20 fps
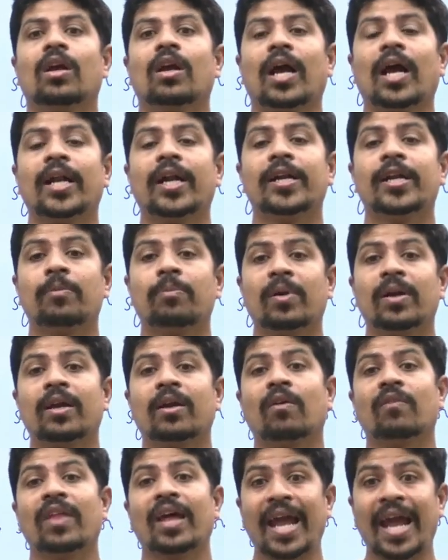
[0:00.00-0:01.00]
And
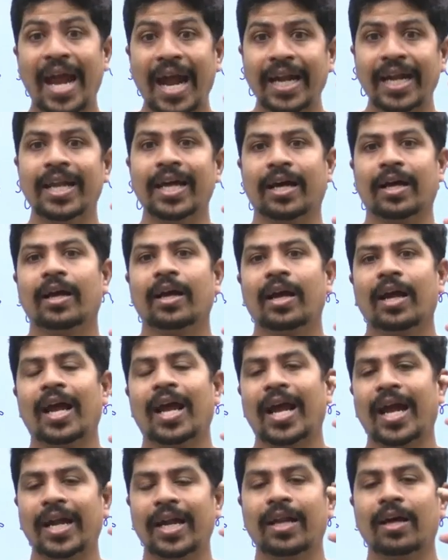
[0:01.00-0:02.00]
depending on the head,
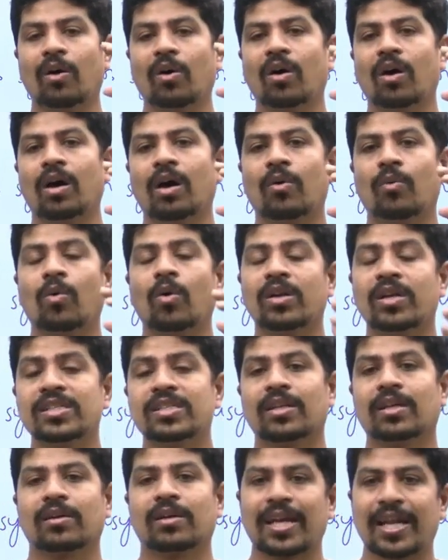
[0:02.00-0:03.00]
what
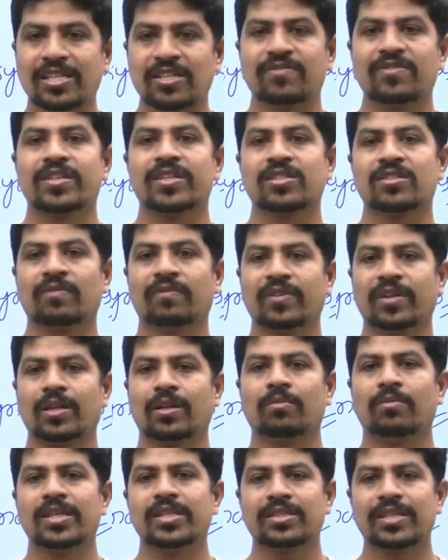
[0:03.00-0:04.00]
is the classification of the
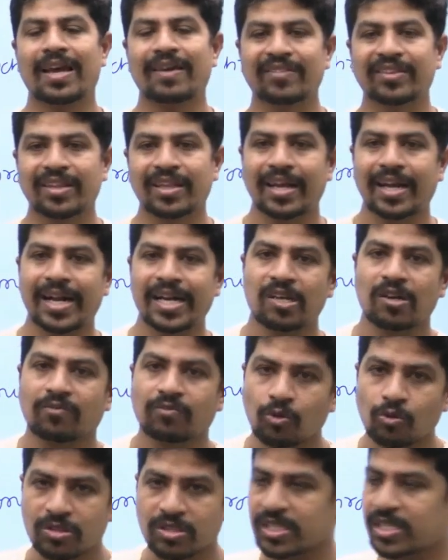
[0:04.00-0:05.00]
turbines? Having the idea
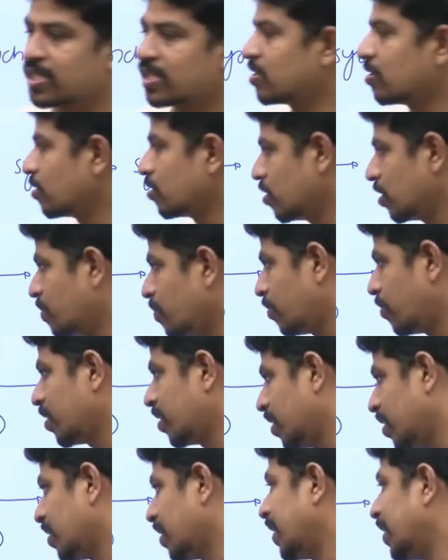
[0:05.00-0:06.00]
of those things is also
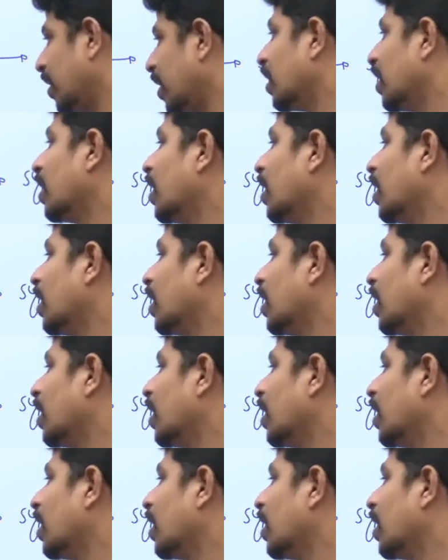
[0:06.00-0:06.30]
important, right?